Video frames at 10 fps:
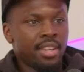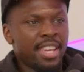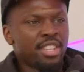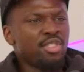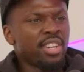
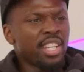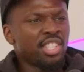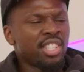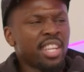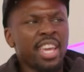it's not that
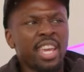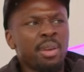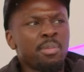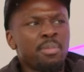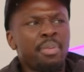she'd hit
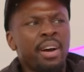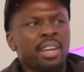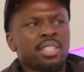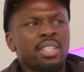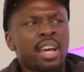him, but
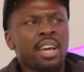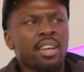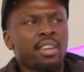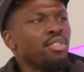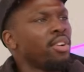it's like,
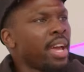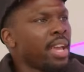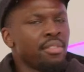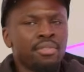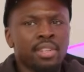not
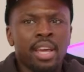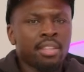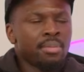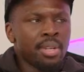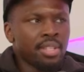like even like
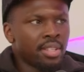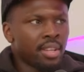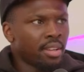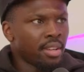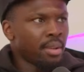domestic,
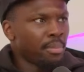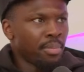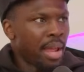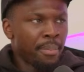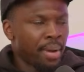
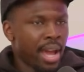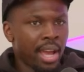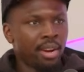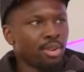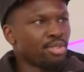like
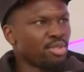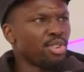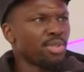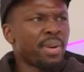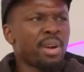behind closed
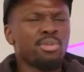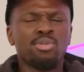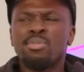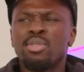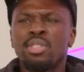doors, but it was
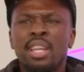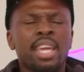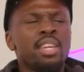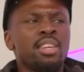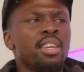almost like
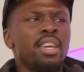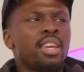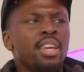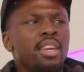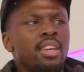he
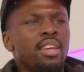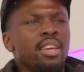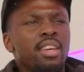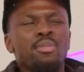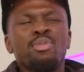
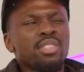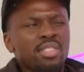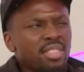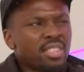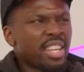wasn't
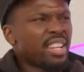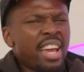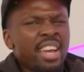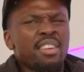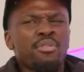
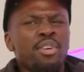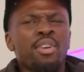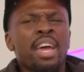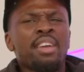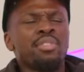like, it felt
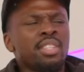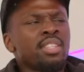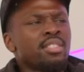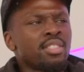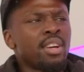like if he
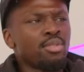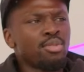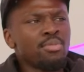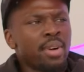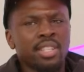did
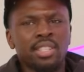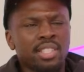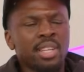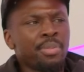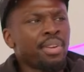too much, he's
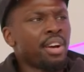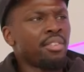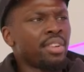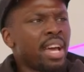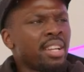stepping out
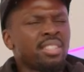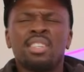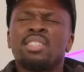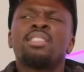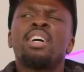of line. So
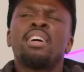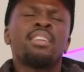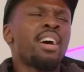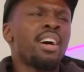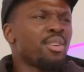it's like,
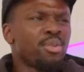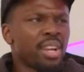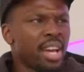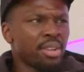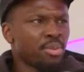nah, I don't
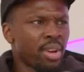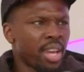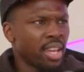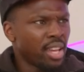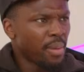like the
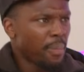way.